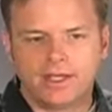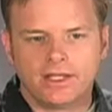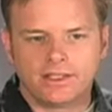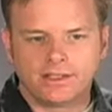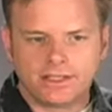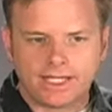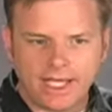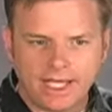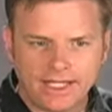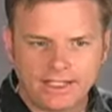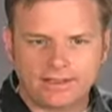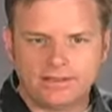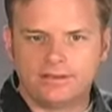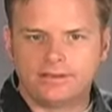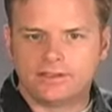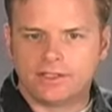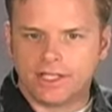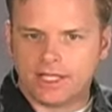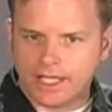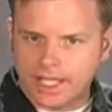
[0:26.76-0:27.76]
Take
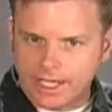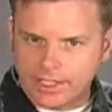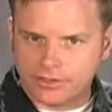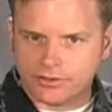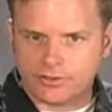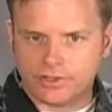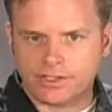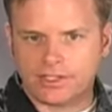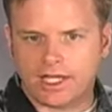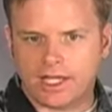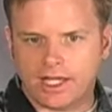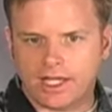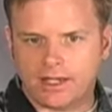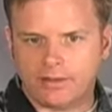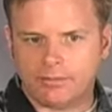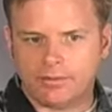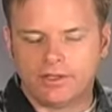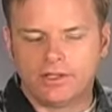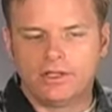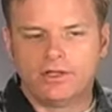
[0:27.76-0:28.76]
extra
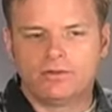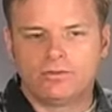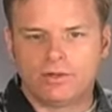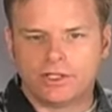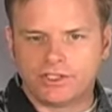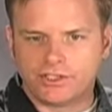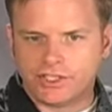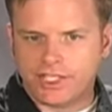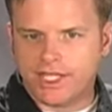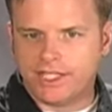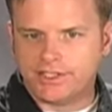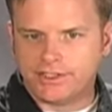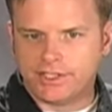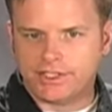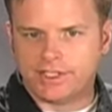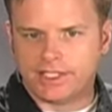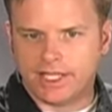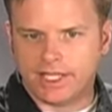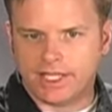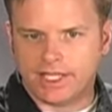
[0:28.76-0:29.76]
time when changing
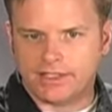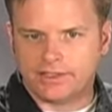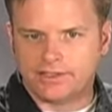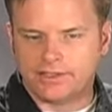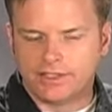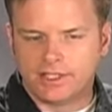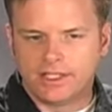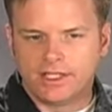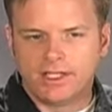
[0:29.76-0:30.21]
the heads.